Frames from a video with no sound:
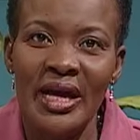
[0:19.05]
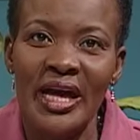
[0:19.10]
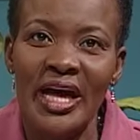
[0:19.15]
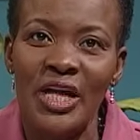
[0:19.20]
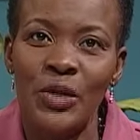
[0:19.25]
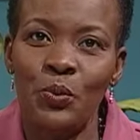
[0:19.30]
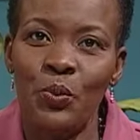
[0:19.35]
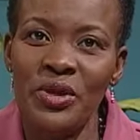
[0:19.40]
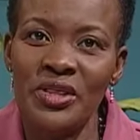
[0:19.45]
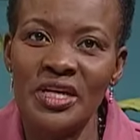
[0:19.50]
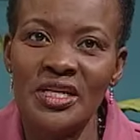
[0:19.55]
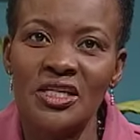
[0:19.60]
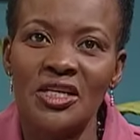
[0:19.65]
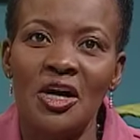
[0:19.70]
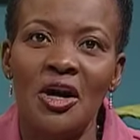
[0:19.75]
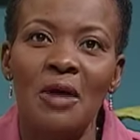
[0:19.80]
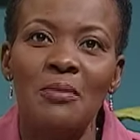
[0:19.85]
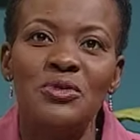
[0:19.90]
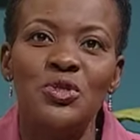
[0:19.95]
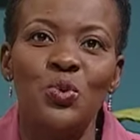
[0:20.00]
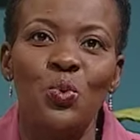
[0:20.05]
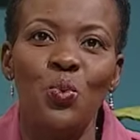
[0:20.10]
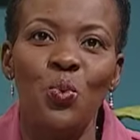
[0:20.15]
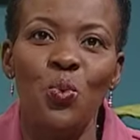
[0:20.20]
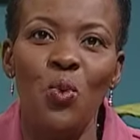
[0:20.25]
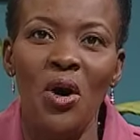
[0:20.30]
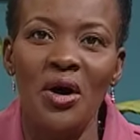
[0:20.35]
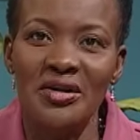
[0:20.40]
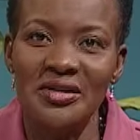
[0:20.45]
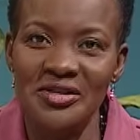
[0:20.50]
and with it comes
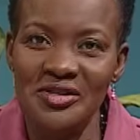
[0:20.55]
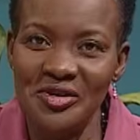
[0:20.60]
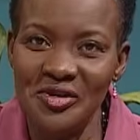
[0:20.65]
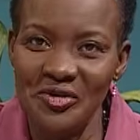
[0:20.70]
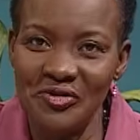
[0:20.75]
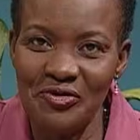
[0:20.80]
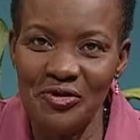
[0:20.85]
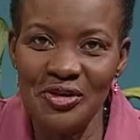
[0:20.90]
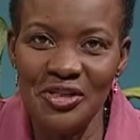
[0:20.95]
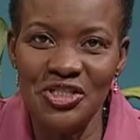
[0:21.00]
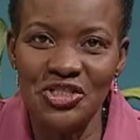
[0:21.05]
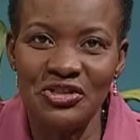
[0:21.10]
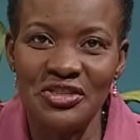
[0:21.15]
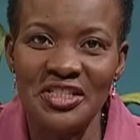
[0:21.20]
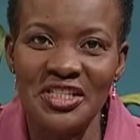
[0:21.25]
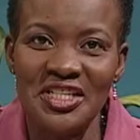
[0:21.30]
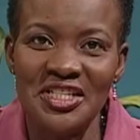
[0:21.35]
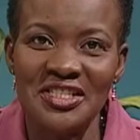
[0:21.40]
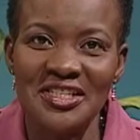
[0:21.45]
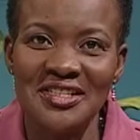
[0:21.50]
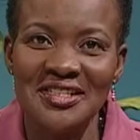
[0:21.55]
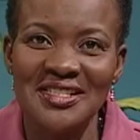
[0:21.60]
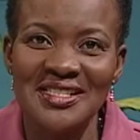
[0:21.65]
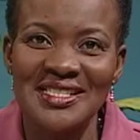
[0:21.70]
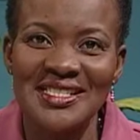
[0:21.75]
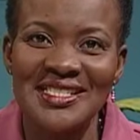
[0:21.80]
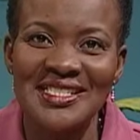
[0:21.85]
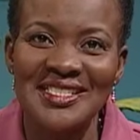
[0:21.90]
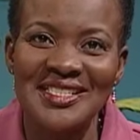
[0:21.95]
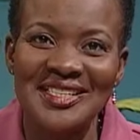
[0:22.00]
wonderful
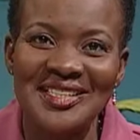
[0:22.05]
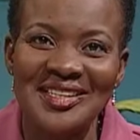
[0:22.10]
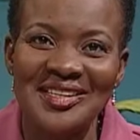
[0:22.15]
traditions.